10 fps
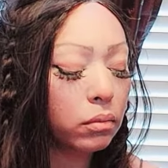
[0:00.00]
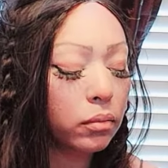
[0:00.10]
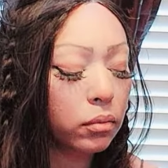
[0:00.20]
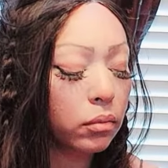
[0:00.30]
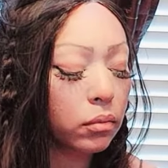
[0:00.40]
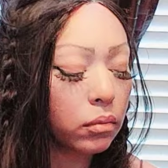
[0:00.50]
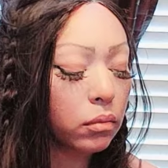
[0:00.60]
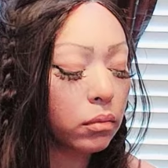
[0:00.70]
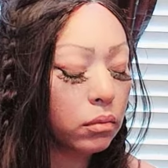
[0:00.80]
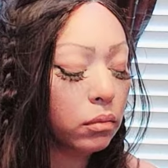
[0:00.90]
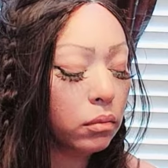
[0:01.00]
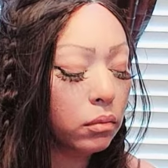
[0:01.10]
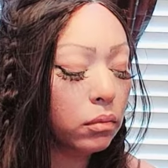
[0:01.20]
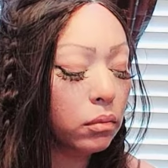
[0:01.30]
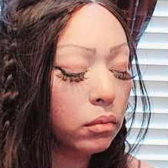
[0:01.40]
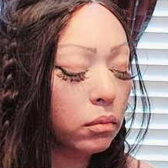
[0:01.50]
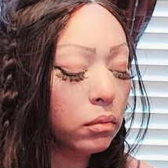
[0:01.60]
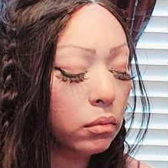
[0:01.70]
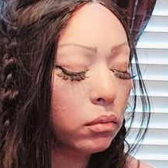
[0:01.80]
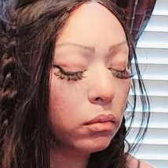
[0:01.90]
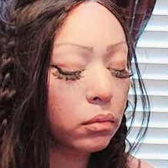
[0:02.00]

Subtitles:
(silence)